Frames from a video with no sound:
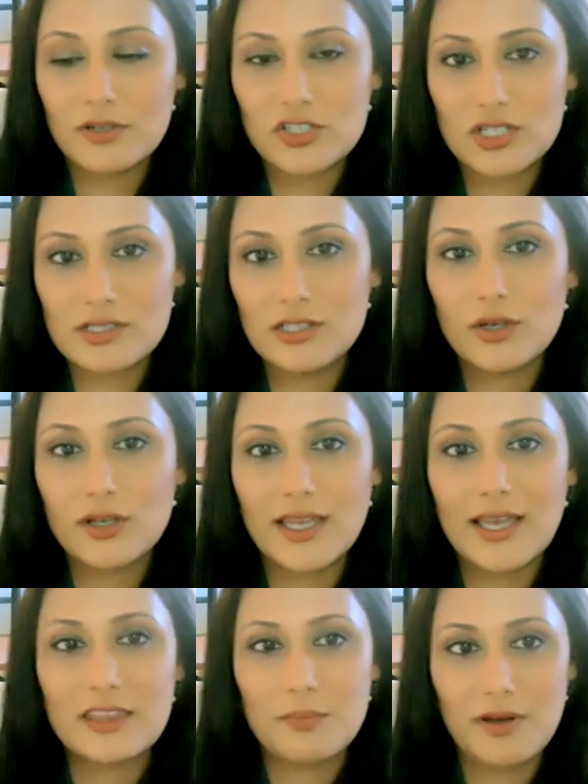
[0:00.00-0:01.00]
but just
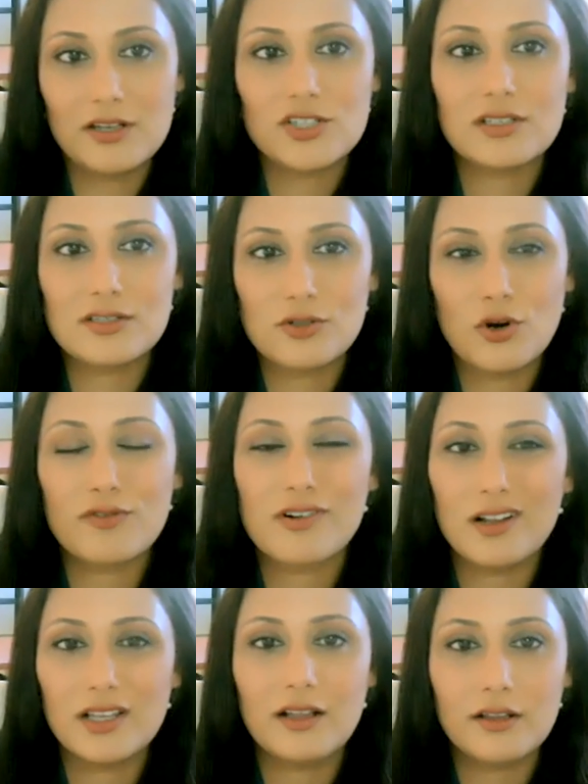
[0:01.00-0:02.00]
looking at the patient's
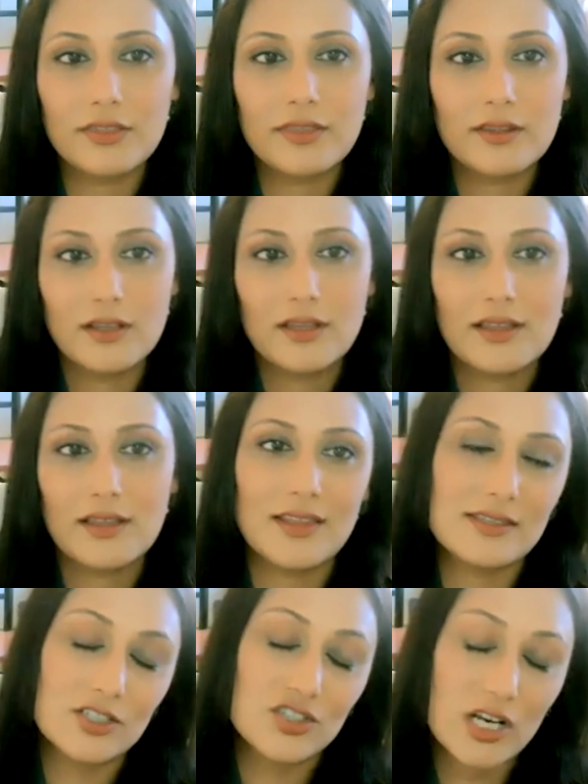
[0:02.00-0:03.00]
overall health. And
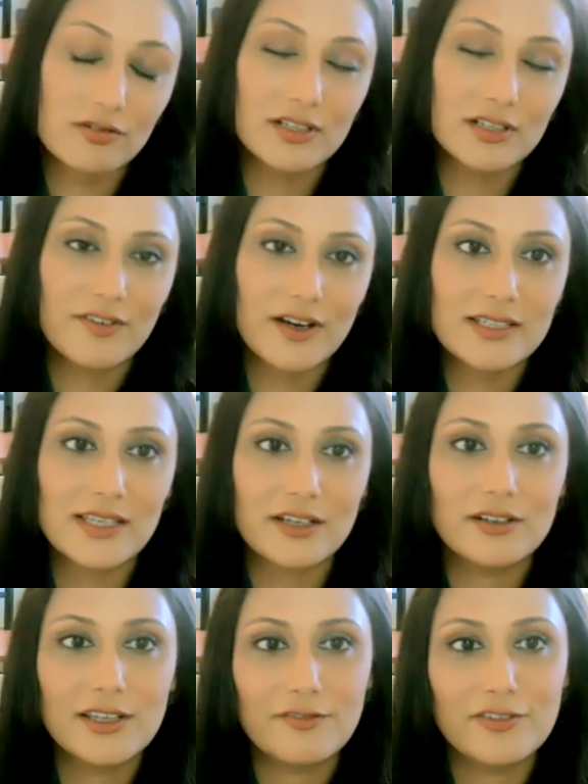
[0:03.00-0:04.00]
that's the general advice I
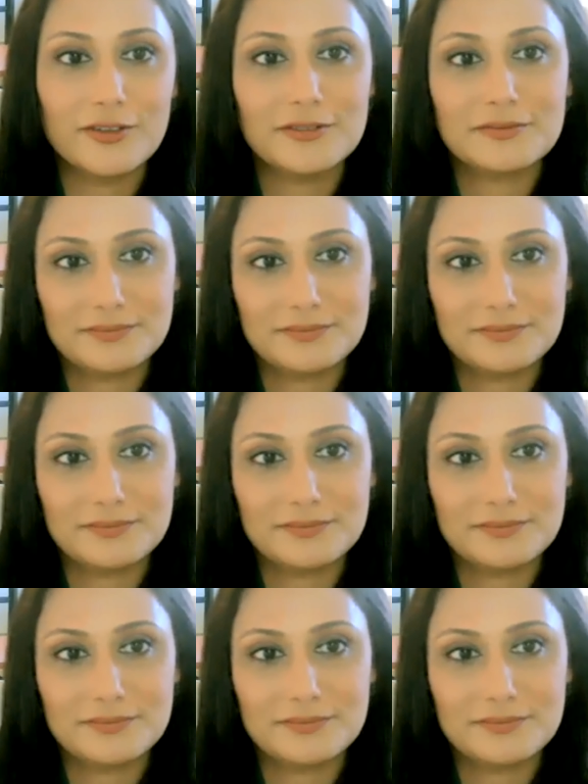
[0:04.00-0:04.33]
could give you.